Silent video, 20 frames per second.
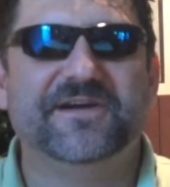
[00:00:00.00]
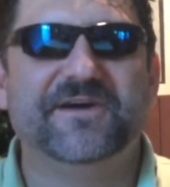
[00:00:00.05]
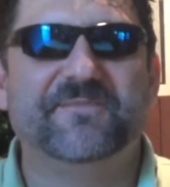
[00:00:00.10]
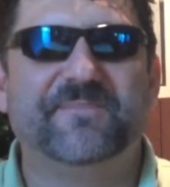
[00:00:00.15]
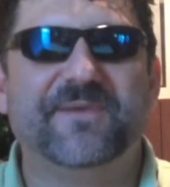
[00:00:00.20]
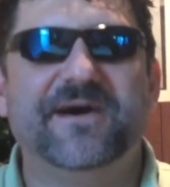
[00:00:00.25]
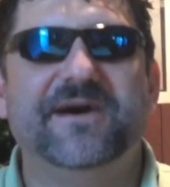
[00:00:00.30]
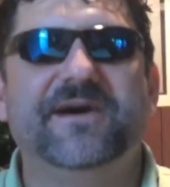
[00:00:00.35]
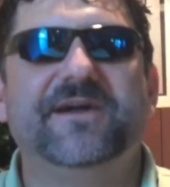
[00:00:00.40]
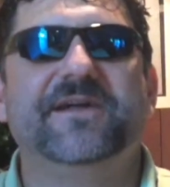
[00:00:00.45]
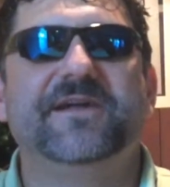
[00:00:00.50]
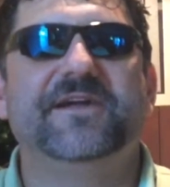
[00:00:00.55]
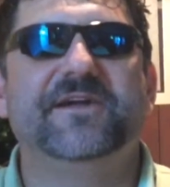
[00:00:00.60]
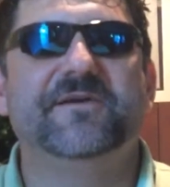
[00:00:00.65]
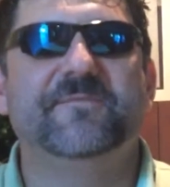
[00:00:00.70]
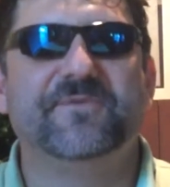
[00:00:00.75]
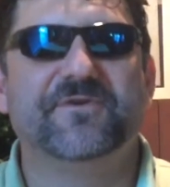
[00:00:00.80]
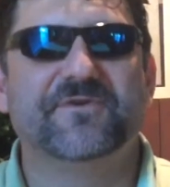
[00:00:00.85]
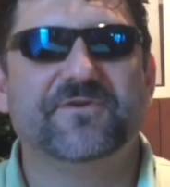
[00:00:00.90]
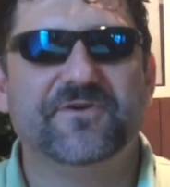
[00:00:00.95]
Up. I
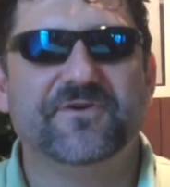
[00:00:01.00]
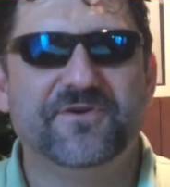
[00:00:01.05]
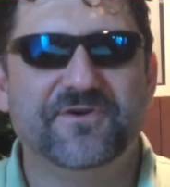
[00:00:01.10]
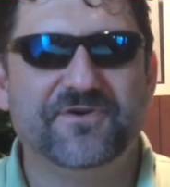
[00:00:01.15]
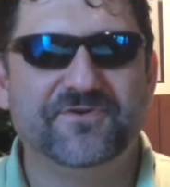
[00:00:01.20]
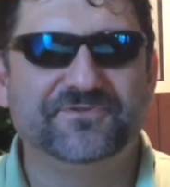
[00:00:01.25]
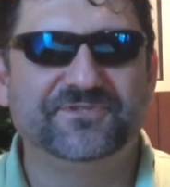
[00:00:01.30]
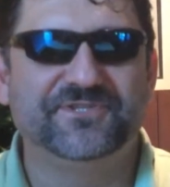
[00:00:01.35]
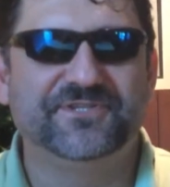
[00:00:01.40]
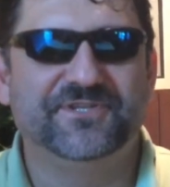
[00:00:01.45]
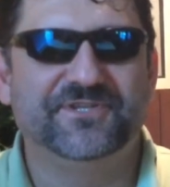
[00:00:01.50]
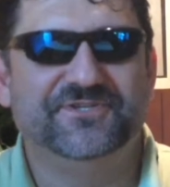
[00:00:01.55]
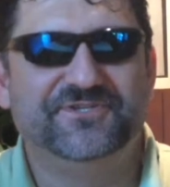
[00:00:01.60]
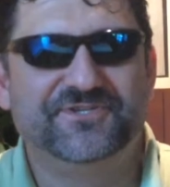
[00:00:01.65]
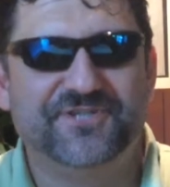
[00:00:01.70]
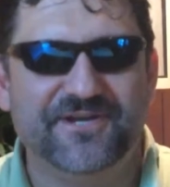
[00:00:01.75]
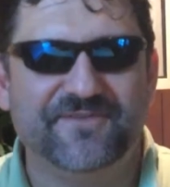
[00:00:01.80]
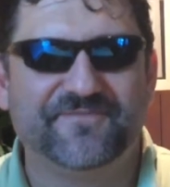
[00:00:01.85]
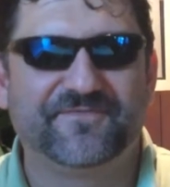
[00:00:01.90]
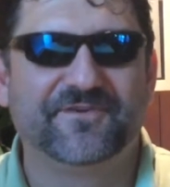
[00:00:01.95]
am your host,
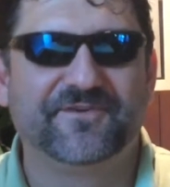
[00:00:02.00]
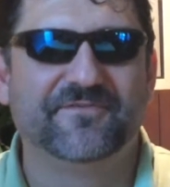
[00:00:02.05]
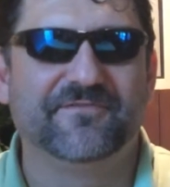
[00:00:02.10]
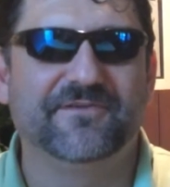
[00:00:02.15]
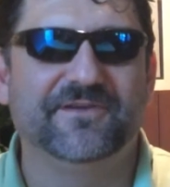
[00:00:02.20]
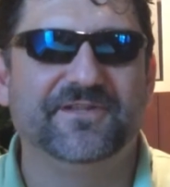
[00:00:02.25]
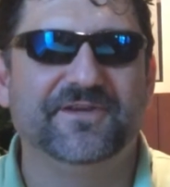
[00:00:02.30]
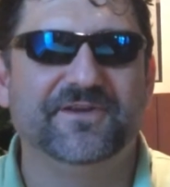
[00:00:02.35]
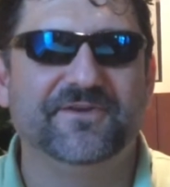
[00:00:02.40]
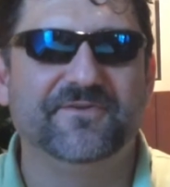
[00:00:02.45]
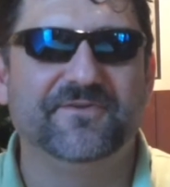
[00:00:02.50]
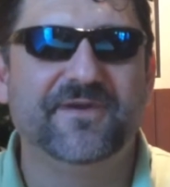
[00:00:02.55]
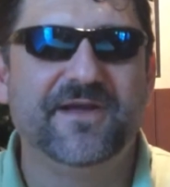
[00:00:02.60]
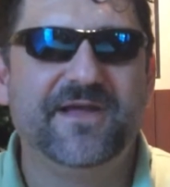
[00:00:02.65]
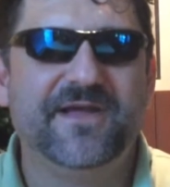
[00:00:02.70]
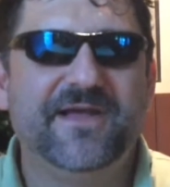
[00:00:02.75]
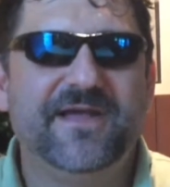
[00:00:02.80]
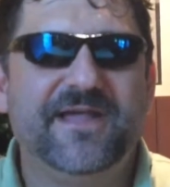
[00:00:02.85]
Jeff Grillo,